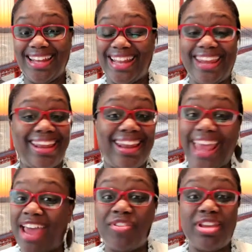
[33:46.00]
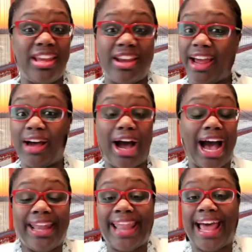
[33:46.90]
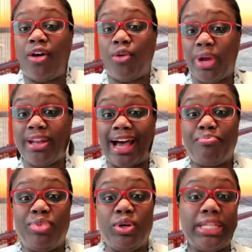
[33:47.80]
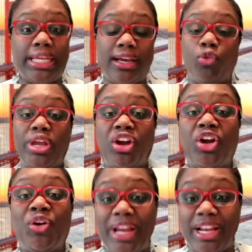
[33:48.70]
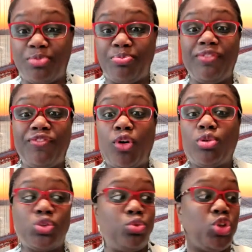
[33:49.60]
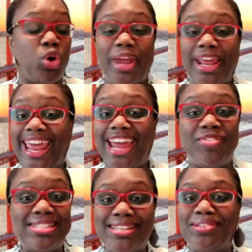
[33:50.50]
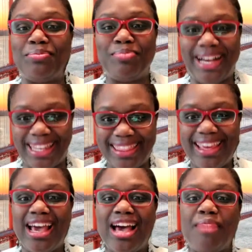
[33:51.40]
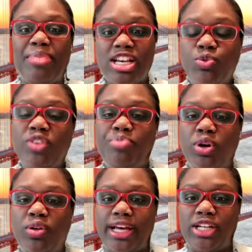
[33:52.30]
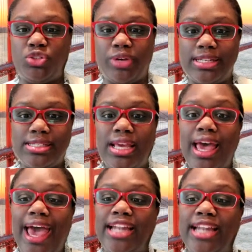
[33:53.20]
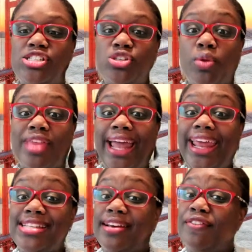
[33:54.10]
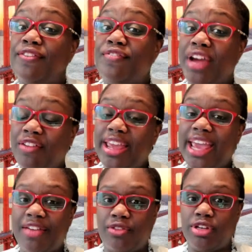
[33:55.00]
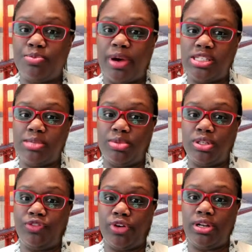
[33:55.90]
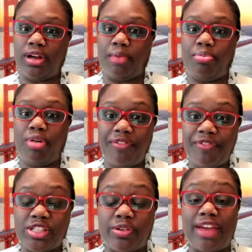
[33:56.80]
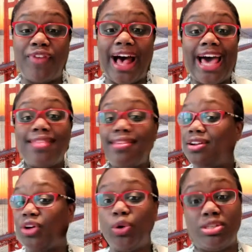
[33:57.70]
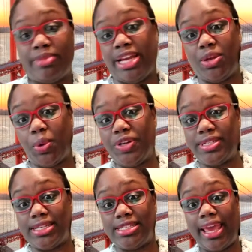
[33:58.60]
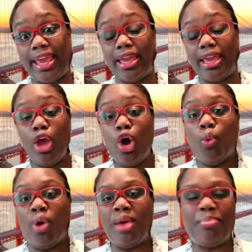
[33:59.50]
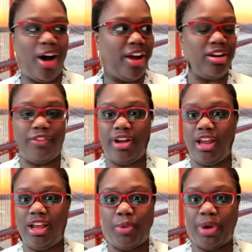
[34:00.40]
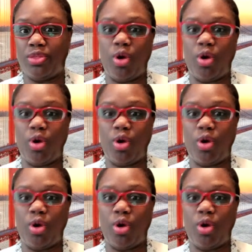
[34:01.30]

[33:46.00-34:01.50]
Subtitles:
They every year, we're now building a recurring, so folks who donate every single month, because we've built that trust. And so that is a very heavy responsibility for a nonprofit. So if I then go to my donors and say, we're partnering with